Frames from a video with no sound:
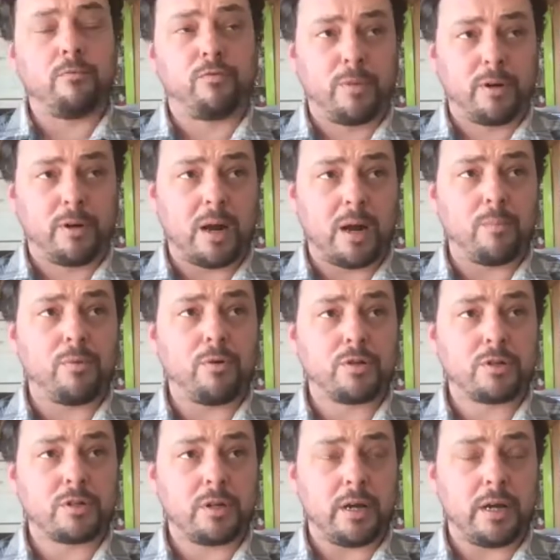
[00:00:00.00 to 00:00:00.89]

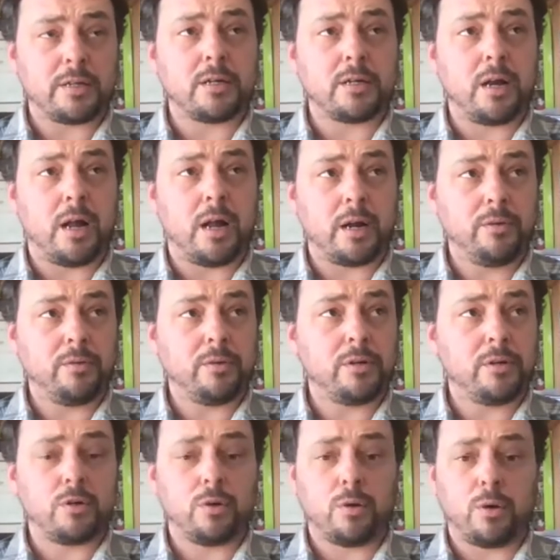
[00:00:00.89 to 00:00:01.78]
vermicompost as an
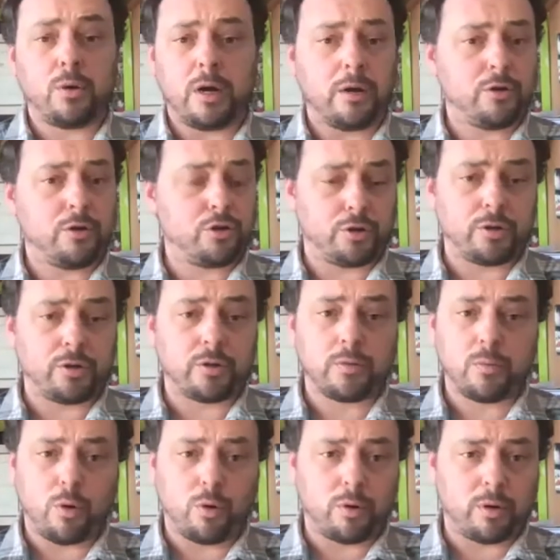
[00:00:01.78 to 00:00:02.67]
inoculant, uh, sure.
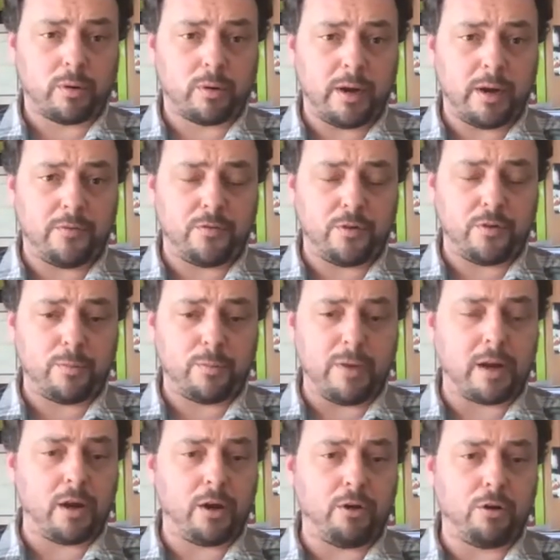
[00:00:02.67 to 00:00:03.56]
Or if you're
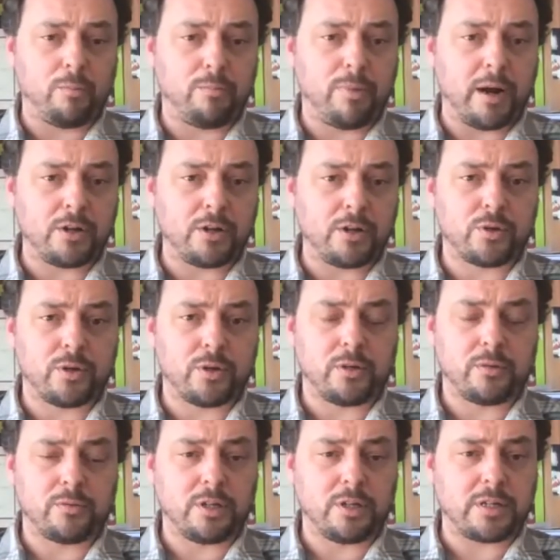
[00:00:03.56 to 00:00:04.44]
making your own potting
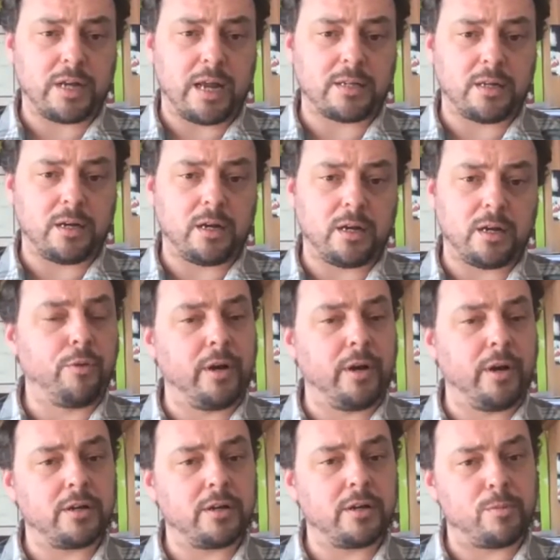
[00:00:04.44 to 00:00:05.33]
soil, just as an
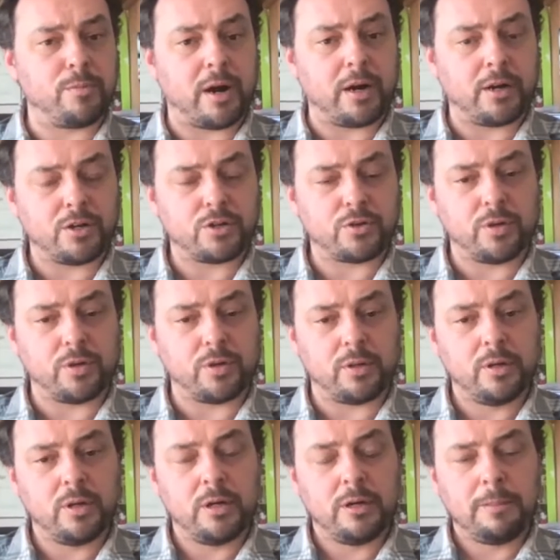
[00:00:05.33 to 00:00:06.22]
ingredient in your potting
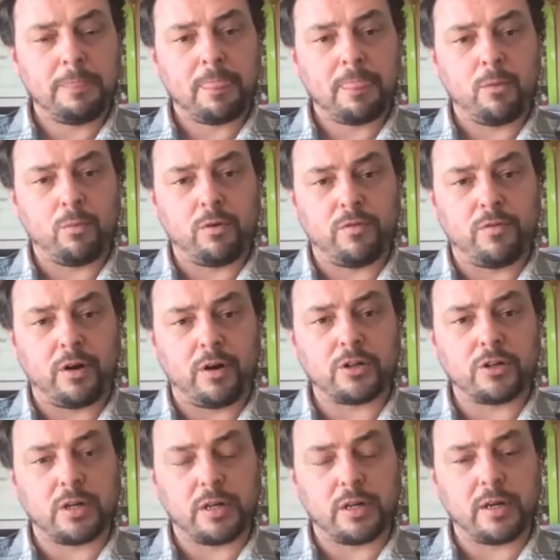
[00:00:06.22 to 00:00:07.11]
soil, would
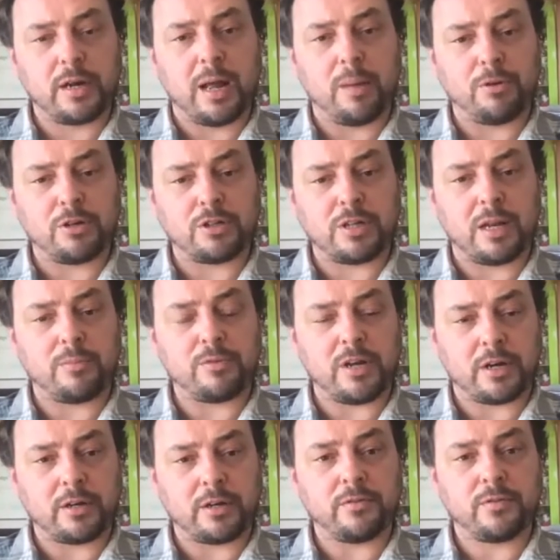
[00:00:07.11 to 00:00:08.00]
functionally accomplish that
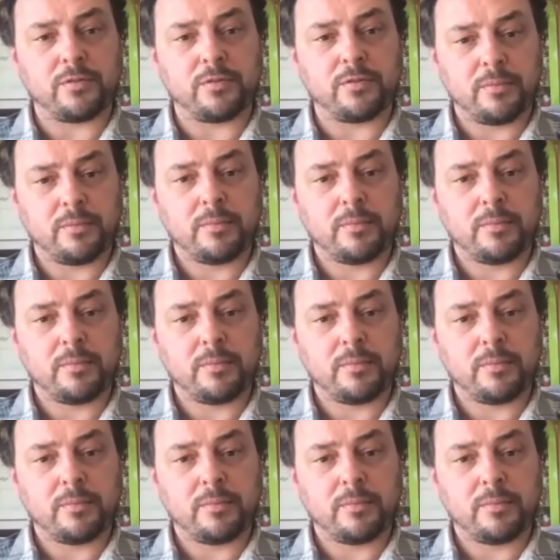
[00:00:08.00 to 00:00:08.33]
objective.